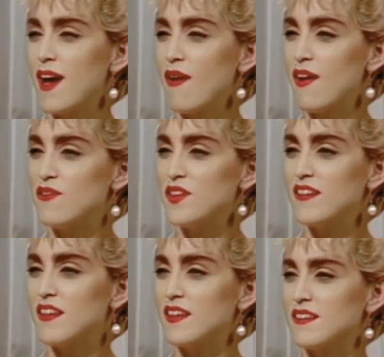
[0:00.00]
liked the idea
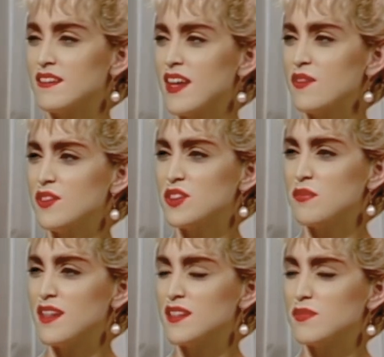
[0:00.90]
of doing it.
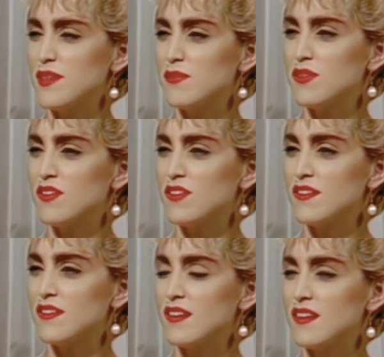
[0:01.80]
Somehow
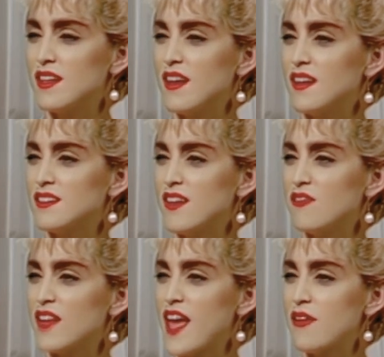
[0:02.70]
I feel that
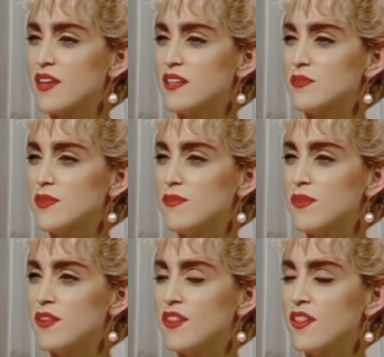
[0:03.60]
television makes
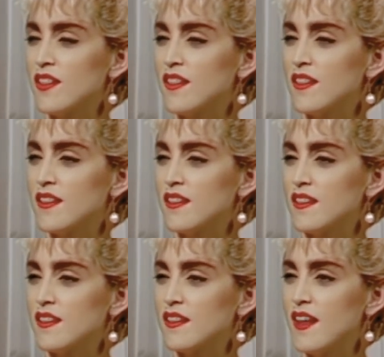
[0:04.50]
people,
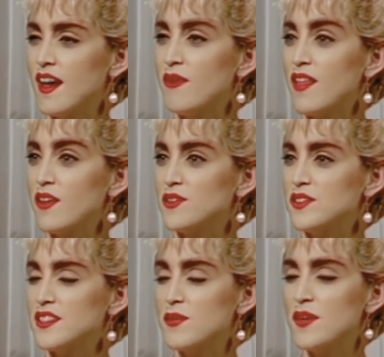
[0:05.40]
it's not flattering
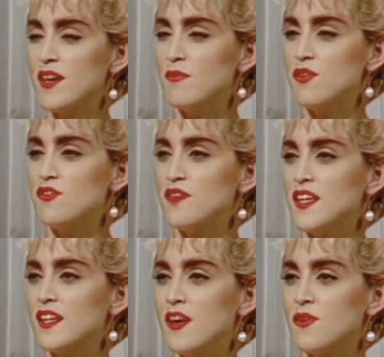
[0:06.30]
to people.
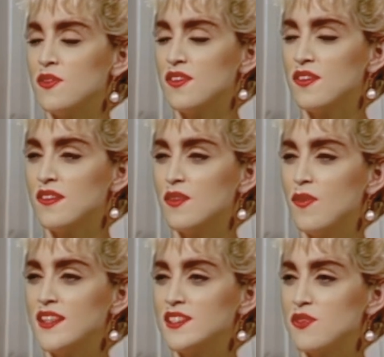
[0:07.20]
I'd
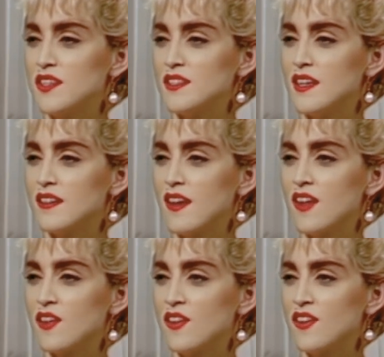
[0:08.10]
rather go see someone in a
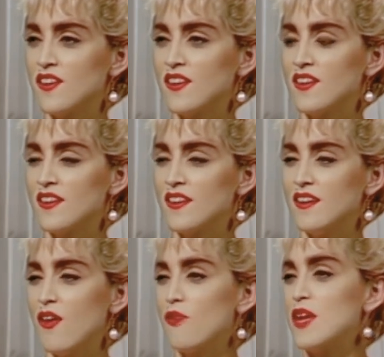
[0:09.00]
movie, you know,
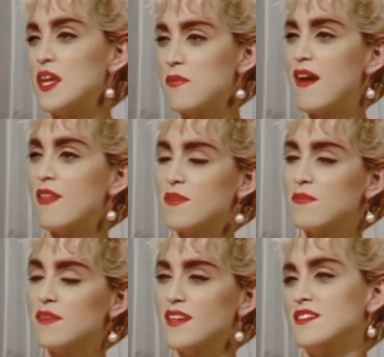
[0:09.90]
widescreen
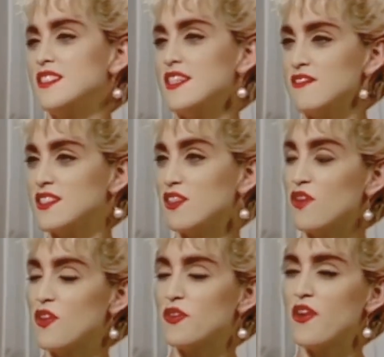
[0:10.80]
Technicolor,
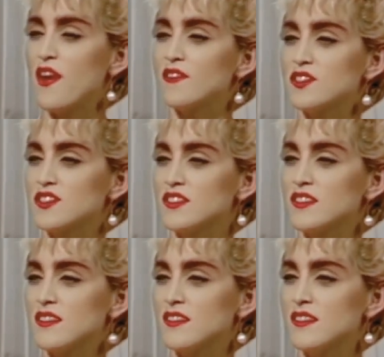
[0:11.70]
or read
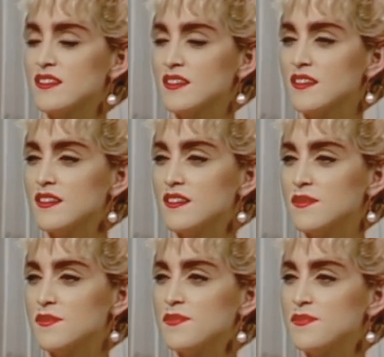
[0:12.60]
about them and see
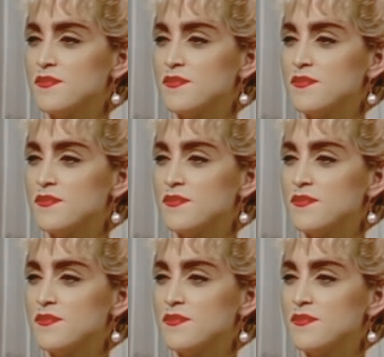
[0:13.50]
still